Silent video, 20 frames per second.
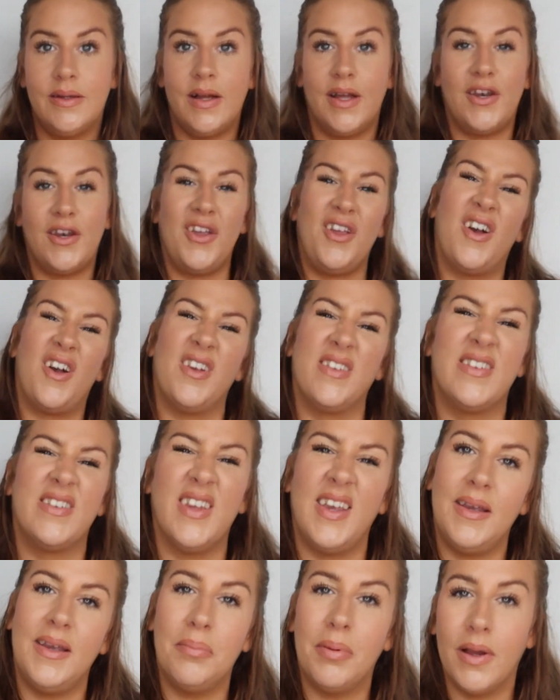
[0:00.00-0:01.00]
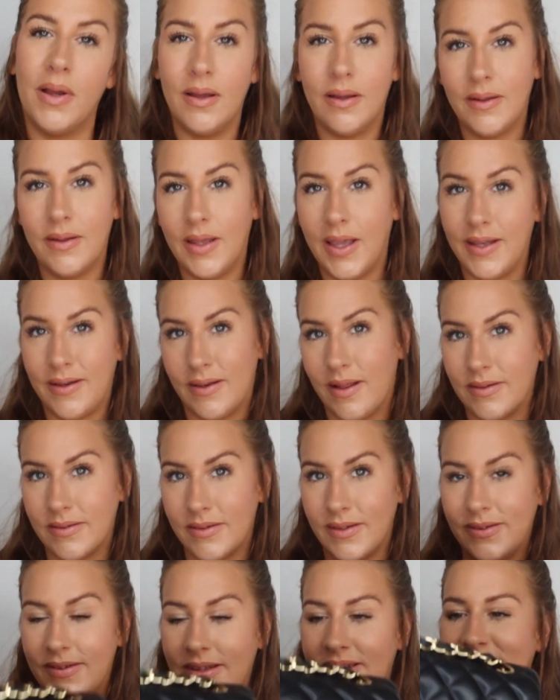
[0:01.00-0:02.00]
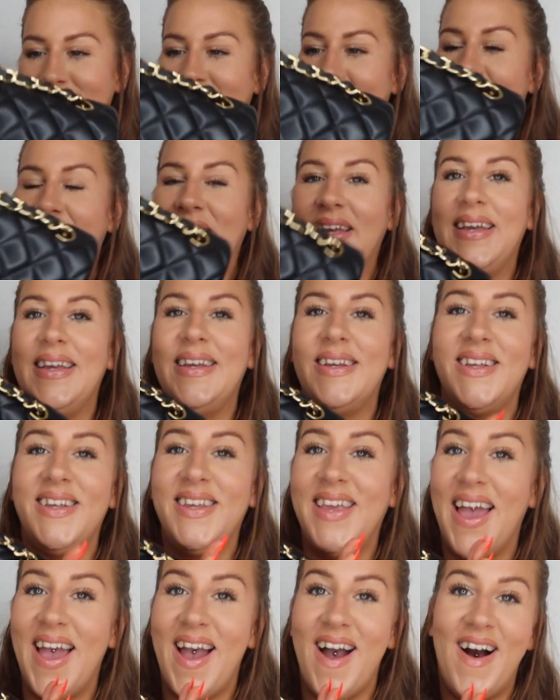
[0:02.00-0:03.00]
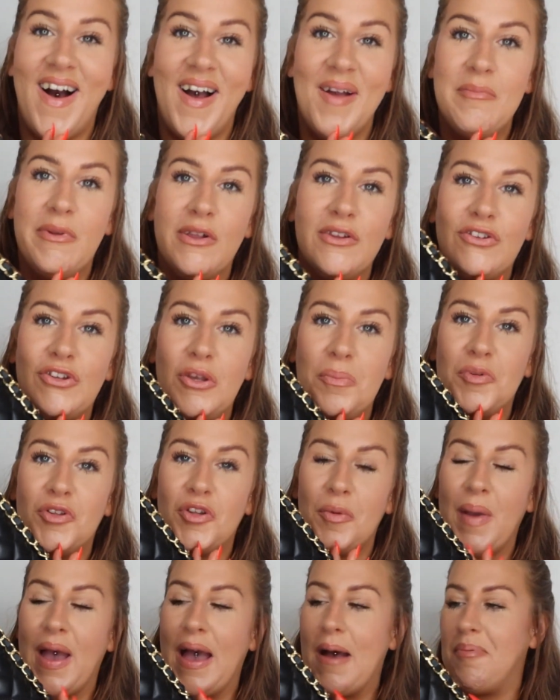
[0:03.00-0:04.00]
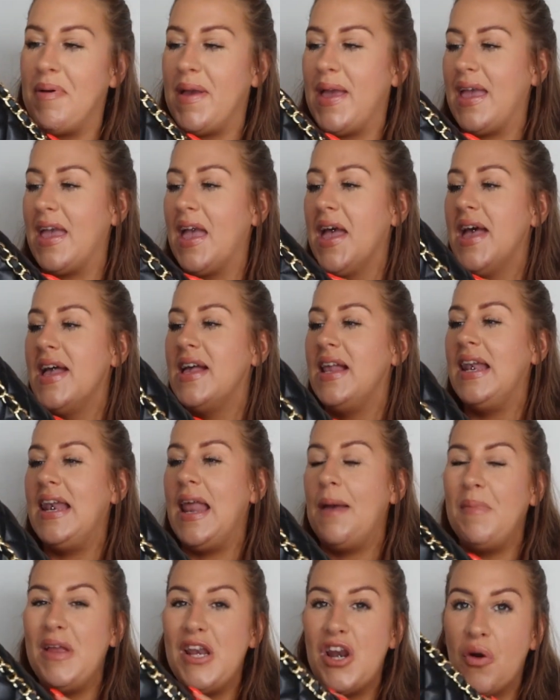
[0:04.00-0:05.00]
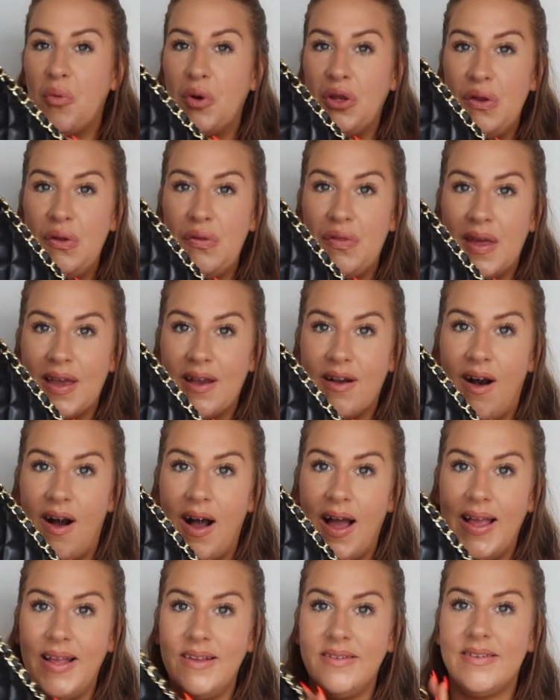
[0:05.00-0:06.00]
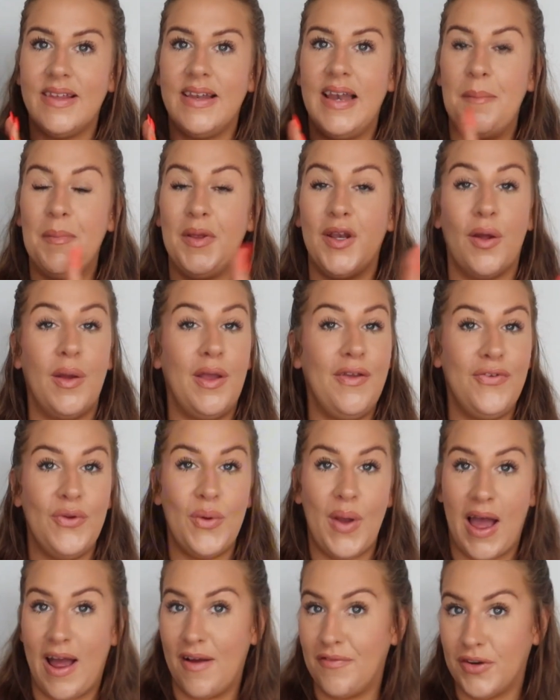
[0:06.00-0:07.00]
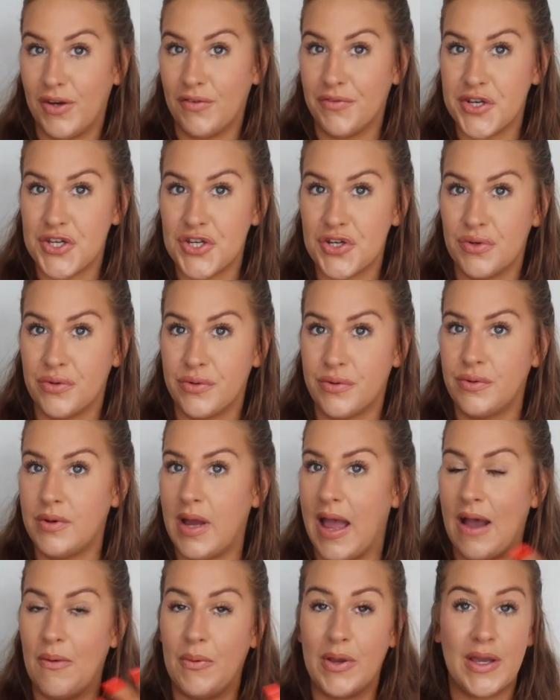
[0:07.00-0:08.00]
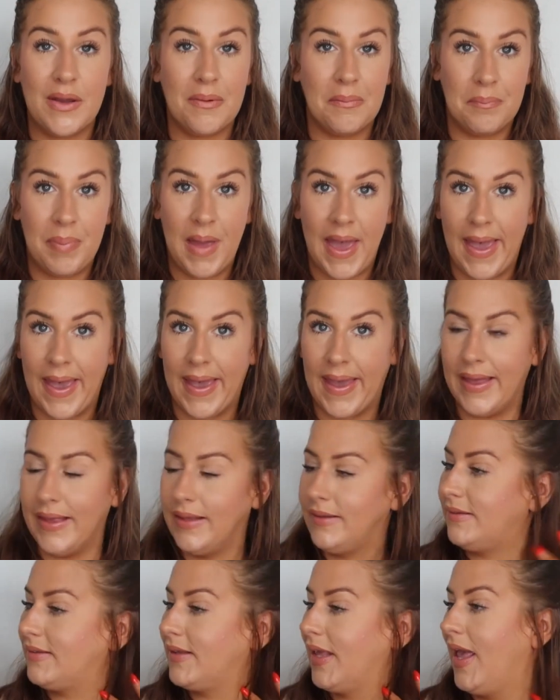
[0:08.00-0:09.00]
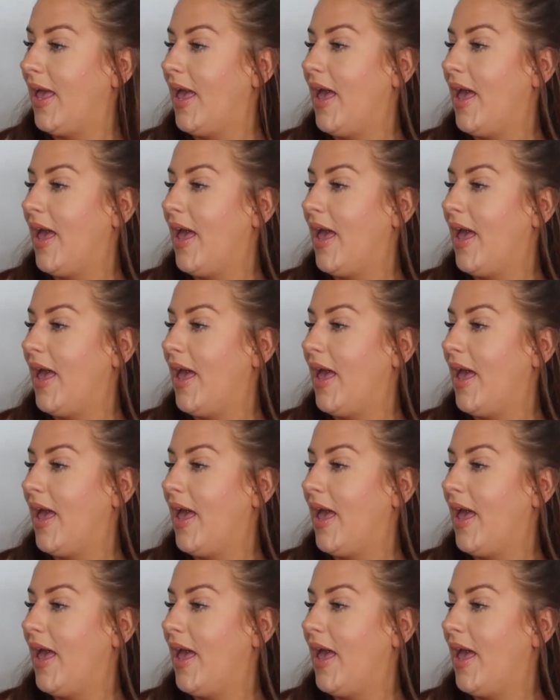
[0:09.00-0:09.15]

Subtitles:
I know you can't see, but it does. It sits lovely. Yeah, I'm super happy. Let me know what you think, guys. Let me know if you have an original, how it compares.